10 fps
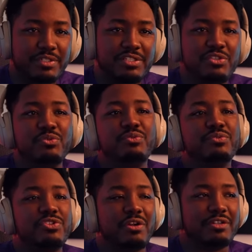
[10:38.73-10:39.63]
you
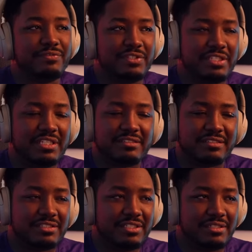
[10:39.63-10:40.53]
start to forget
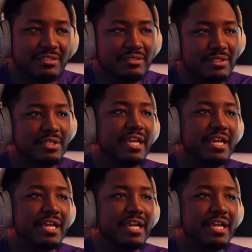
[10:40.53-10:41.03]
that they're